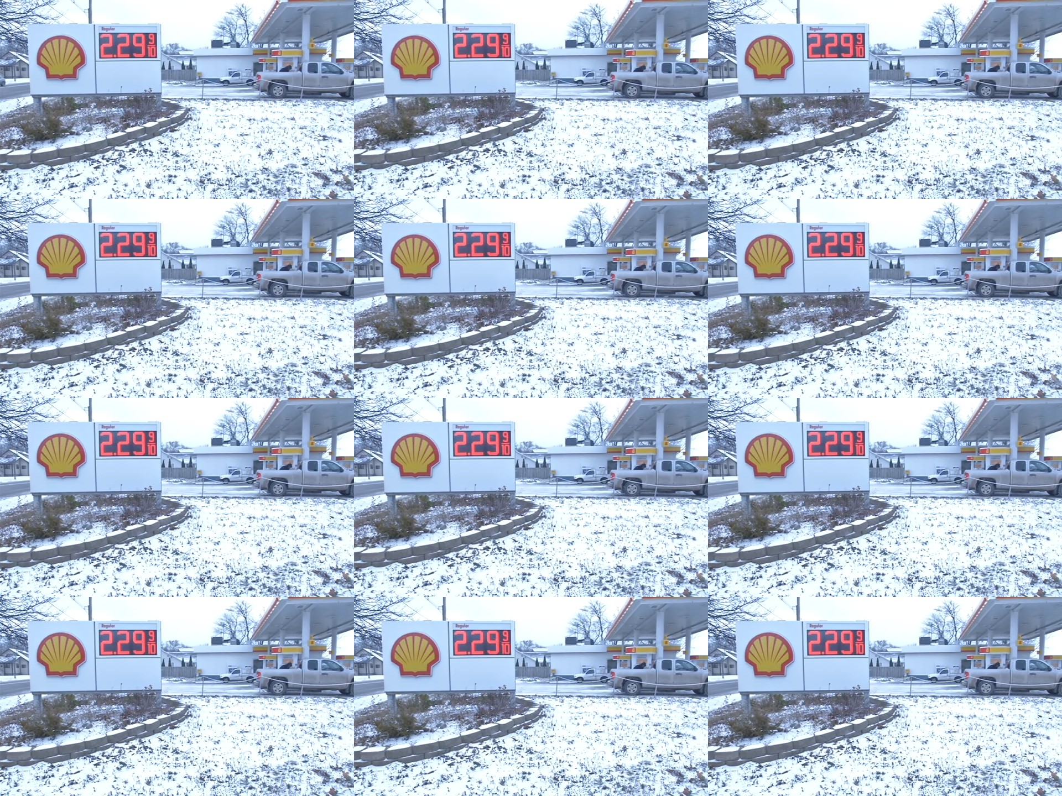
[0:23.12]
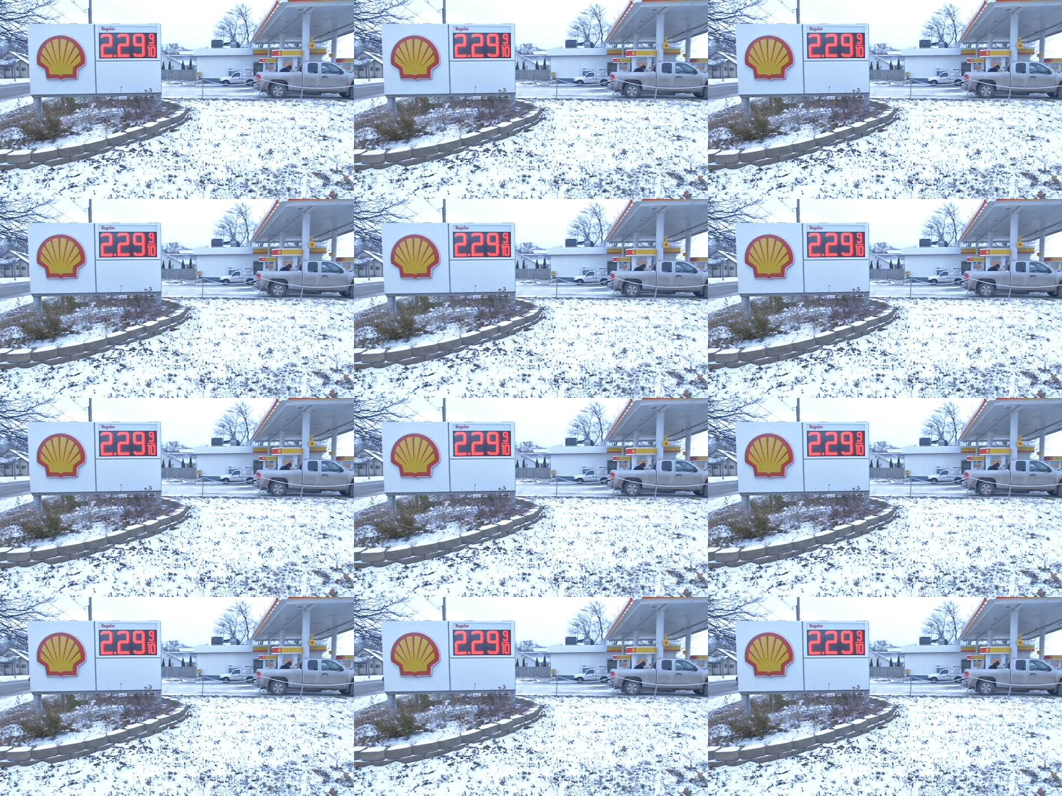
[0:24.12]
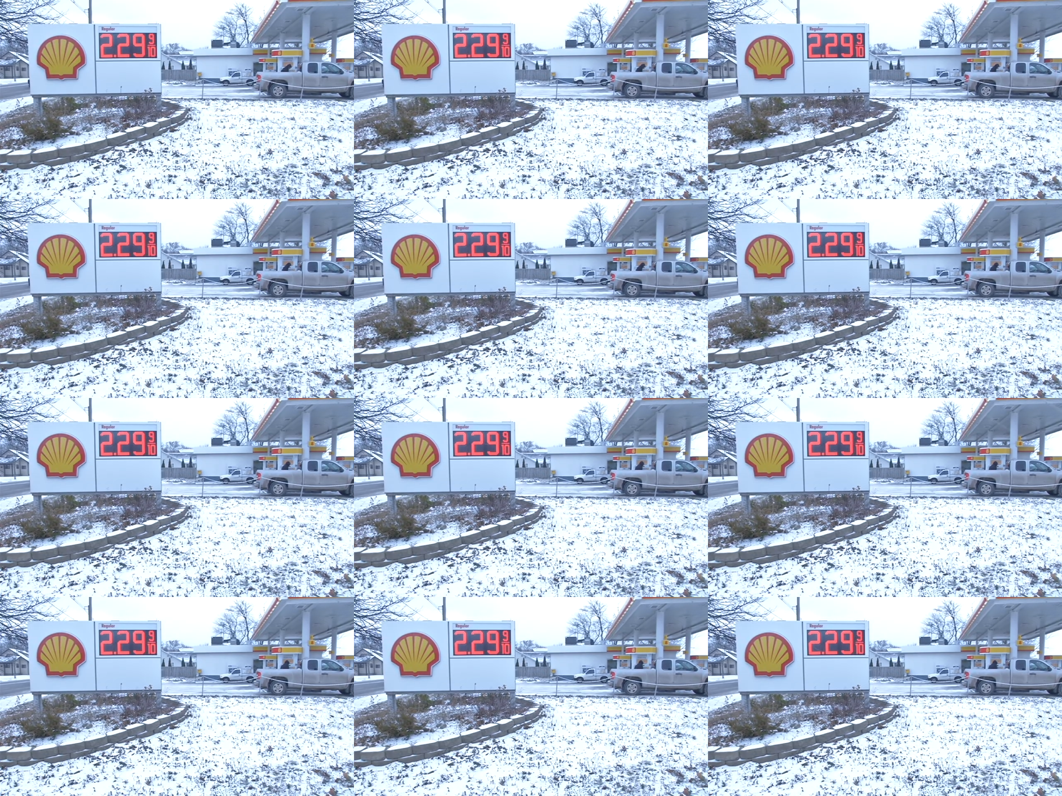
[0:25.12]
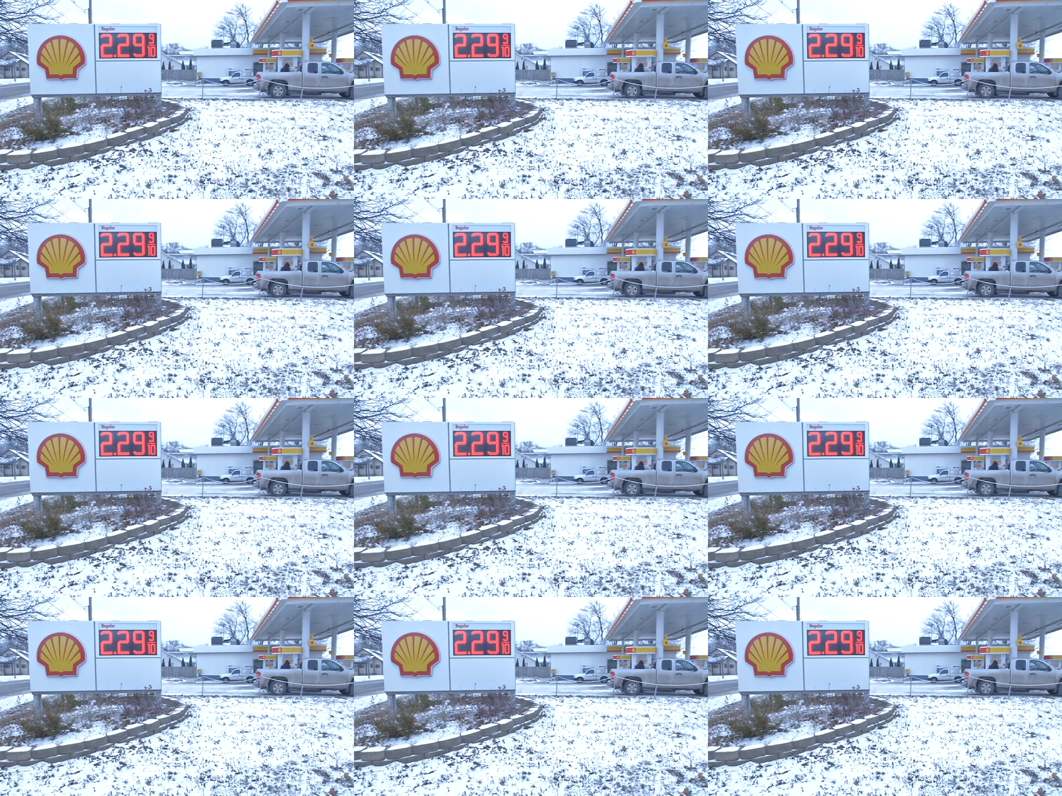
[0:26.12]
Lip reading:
[unreadable: no face in view]